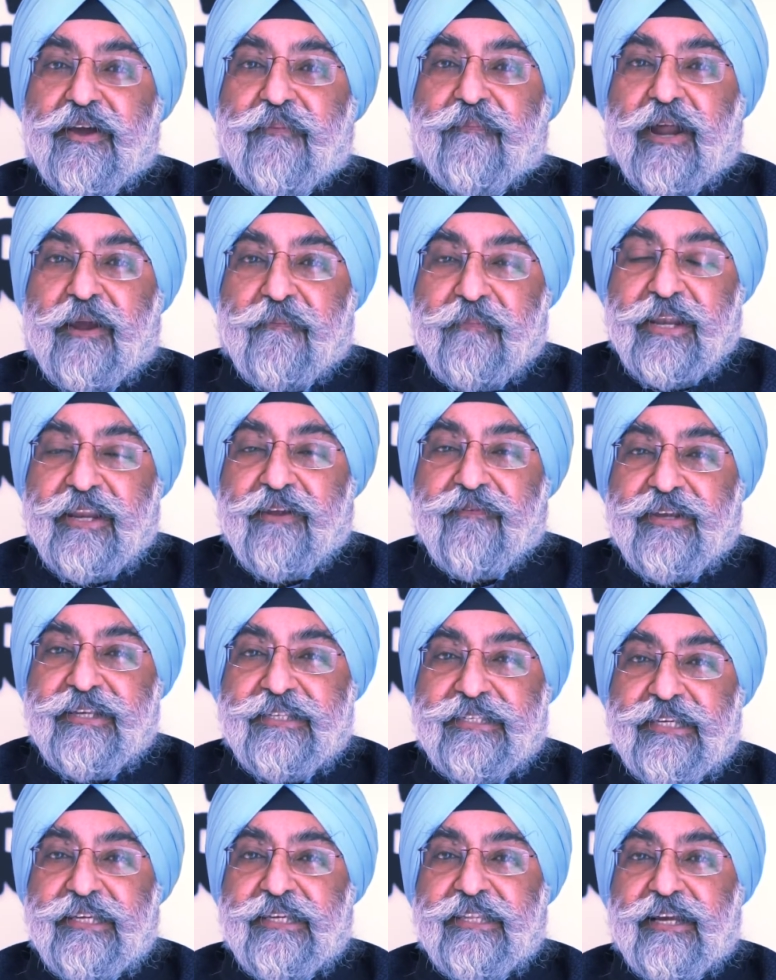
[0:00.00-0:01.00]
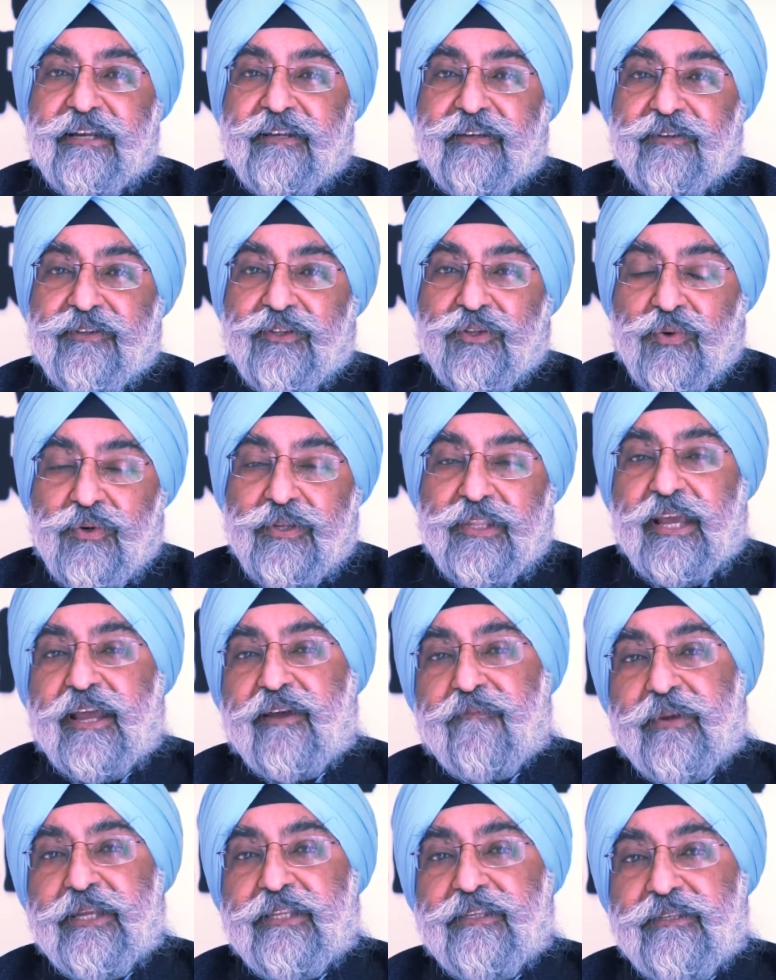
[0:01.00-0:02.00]
primarily we see that though there
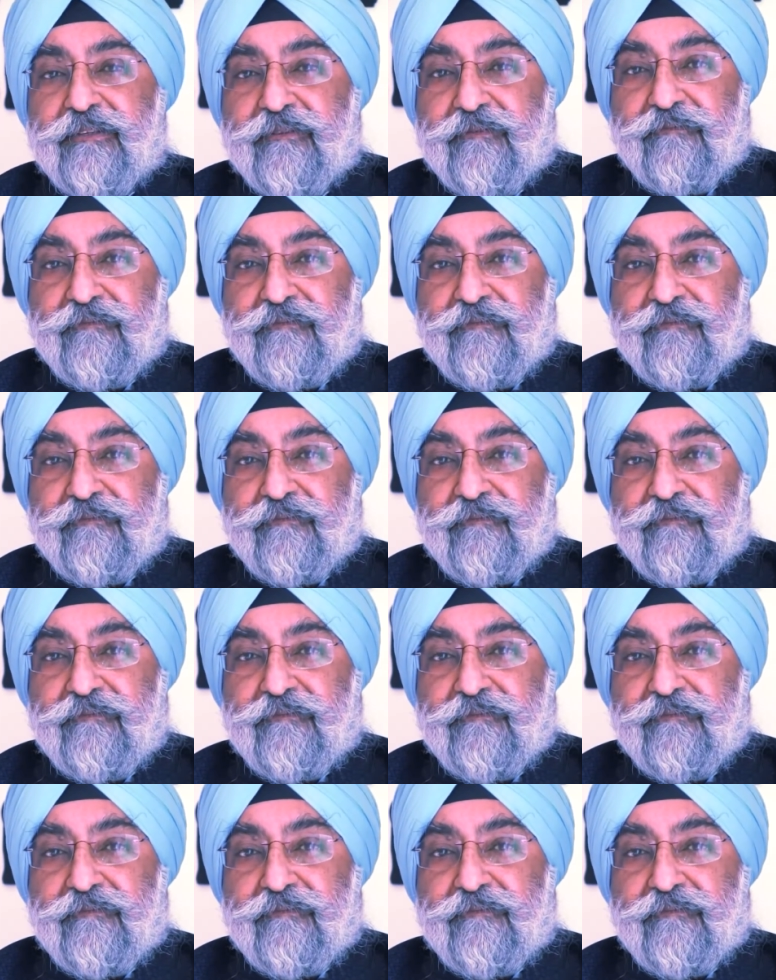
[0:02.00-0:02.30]
have been